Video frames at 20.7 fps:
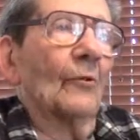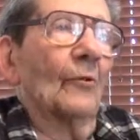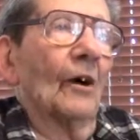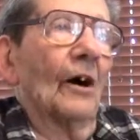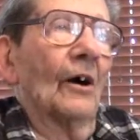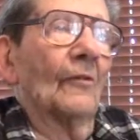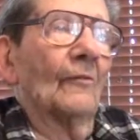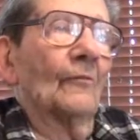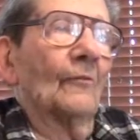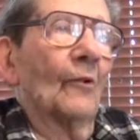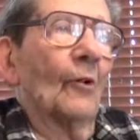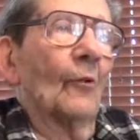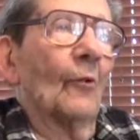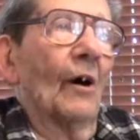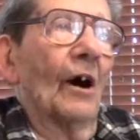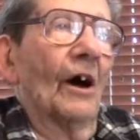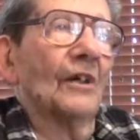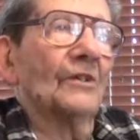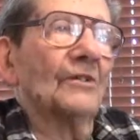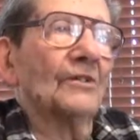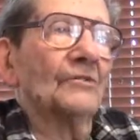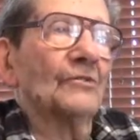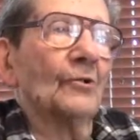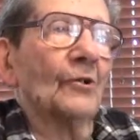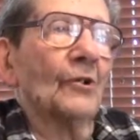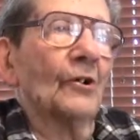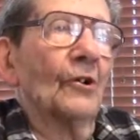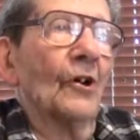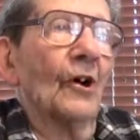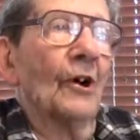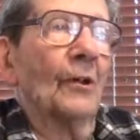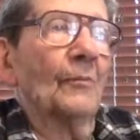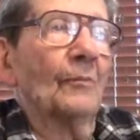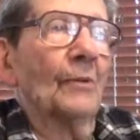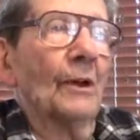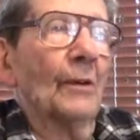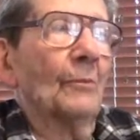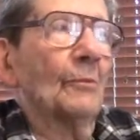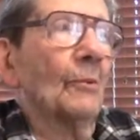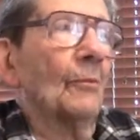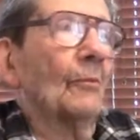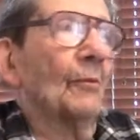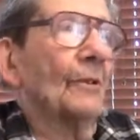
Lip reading: around for a while just to annoy people,